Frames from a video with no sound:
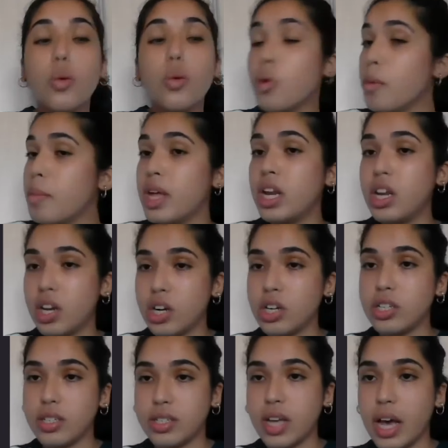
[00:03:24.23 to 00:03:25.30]
women in
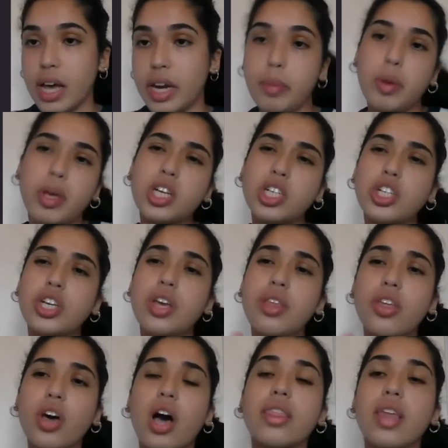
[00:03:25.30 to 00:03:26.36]
her society because she
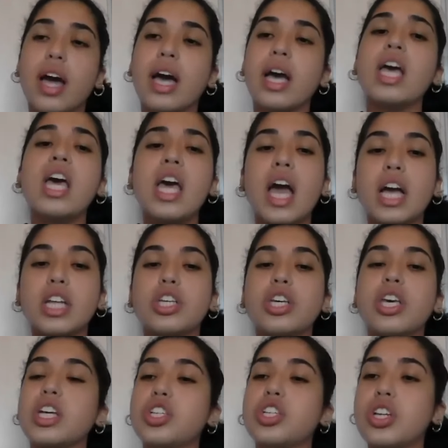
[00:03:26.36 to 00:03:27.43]
thought that
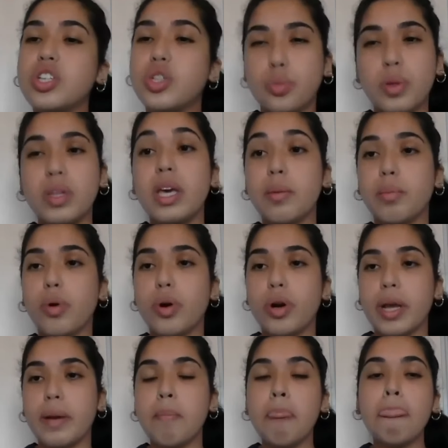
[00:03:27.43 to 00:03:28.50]
education is really
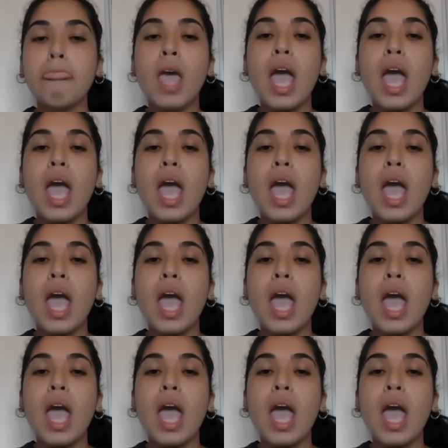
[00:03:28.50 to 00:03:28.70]
important.